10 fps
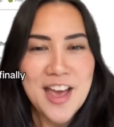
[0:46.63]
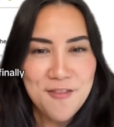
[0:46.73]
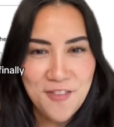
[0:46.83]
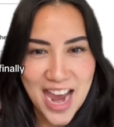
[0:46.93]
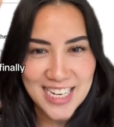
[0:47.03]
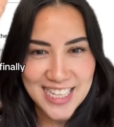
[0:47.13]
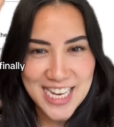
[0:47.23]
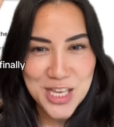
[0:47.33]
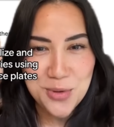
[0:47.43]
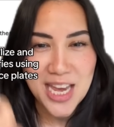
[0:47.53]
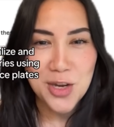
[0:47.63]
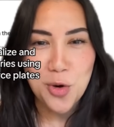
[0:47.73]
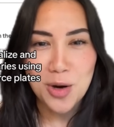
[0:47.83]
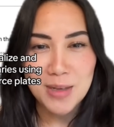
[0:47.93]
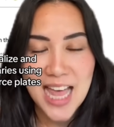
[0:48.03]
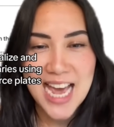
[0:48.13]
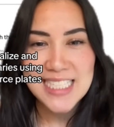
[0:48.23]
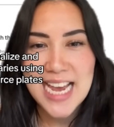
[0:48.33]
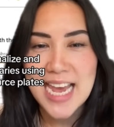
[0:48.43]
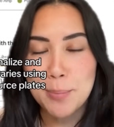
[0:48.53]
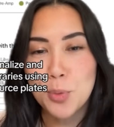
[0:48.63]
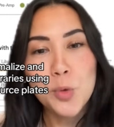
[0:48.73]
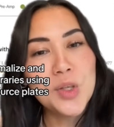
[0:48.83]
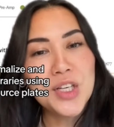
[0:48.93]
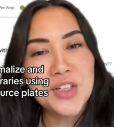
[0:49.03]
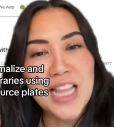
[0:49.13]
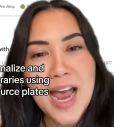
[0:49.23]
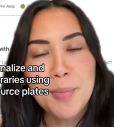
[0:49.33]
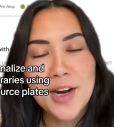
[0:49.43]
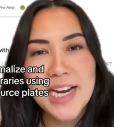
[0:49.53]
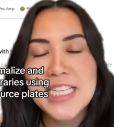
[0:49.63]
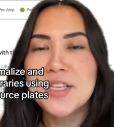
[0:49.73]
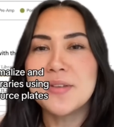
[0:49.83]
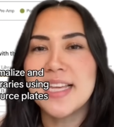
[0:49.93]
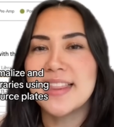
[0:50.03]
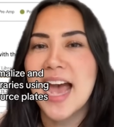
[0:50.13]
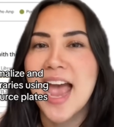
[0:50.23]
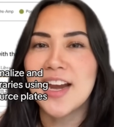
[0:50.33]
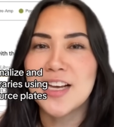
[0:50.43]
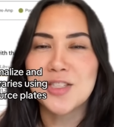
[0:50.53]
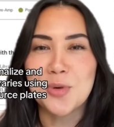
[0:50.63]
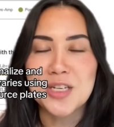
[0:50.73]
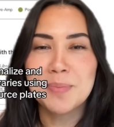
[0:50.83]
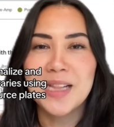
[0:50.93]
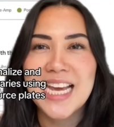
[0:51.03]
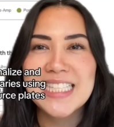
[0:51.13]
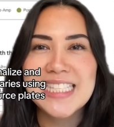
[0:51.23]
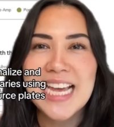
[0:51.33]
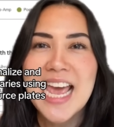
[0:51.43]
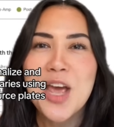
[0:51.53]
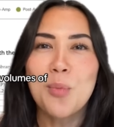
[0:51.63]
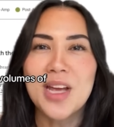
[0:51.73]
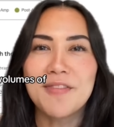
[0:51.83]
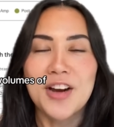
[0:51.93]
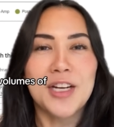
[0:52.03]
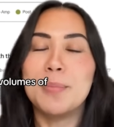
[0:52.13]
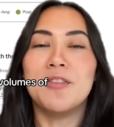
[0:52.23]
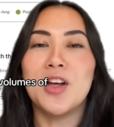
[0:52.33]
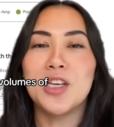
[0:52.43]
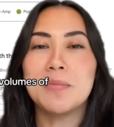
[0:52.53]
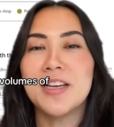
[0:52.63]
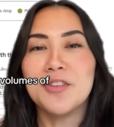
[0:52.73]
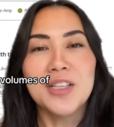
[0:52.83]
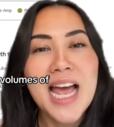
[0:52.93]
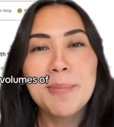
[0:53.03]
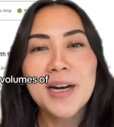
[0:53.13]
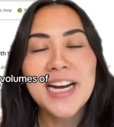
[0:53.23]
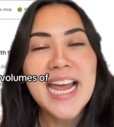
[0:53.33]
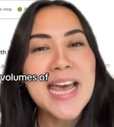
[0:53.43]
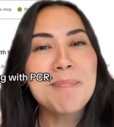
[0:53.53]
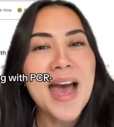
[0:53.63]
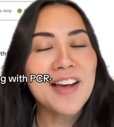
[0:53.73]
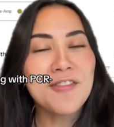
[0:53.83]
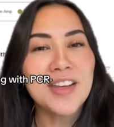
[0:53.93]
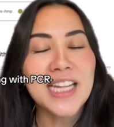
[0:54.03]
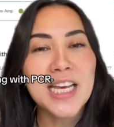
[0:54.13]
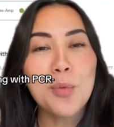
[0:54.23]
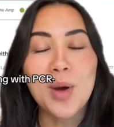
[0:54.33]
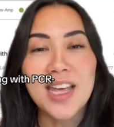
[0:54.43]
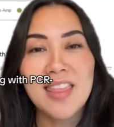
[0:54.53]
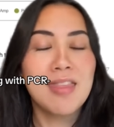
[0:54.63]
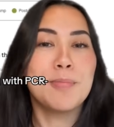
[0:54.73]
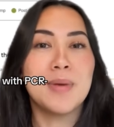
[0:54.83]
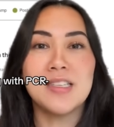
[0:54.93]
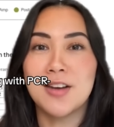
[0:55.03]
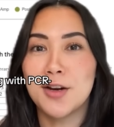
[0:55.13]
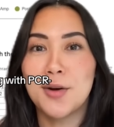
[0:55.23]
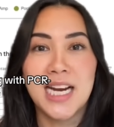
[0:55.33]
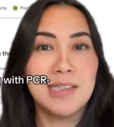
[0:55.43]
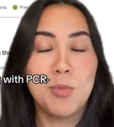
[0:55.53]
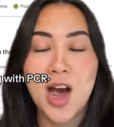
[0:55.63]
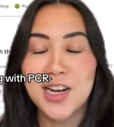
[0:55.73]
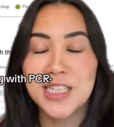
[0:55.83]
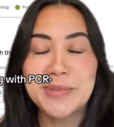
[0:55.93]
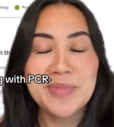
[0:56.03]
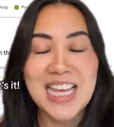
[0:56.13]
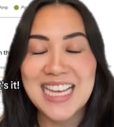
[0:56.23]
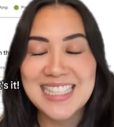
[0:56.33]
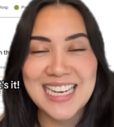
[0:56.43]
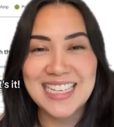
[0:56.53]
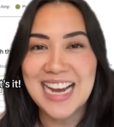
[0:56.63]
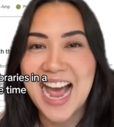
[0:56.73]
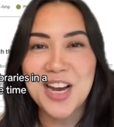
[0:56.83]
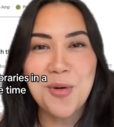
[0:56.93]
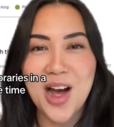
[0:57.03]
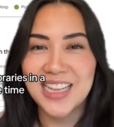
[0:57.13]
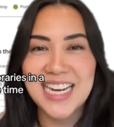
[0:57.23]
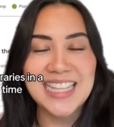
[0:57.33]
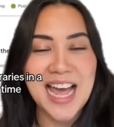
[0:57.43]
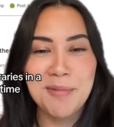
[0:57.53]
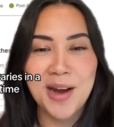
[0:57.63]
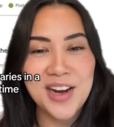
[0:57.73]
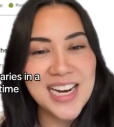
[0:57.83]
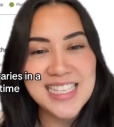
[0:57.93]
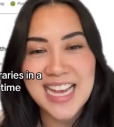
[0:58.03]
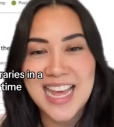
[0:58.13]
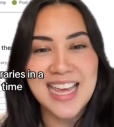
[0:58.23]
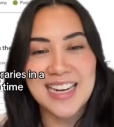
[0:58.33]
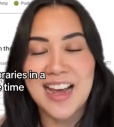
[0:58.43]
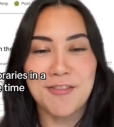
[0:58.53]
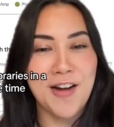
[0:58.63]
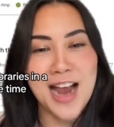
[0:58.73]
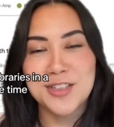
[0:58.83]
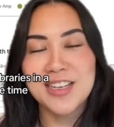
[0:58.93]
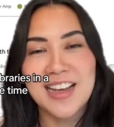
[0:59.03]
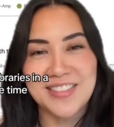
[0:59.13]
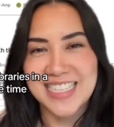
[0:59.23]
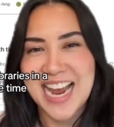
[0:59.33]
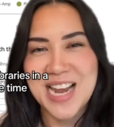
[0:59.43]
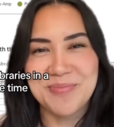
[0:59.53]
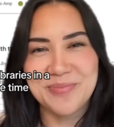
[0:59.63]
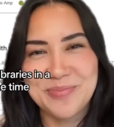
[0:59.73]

Finally, you can normalize and pool your libraries using the IDOT source plates with variable volumes of your library and backfilling with PCR grade water. And that's it, high quality libraries in a fraction of the time.